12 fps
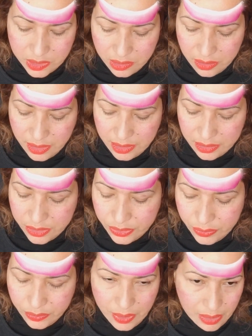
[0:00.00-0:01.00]
going
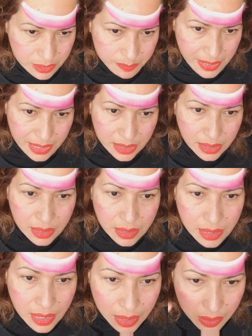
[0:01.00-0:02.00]
to explain.
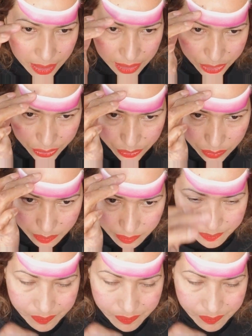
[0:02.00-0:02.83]
I'm gonna do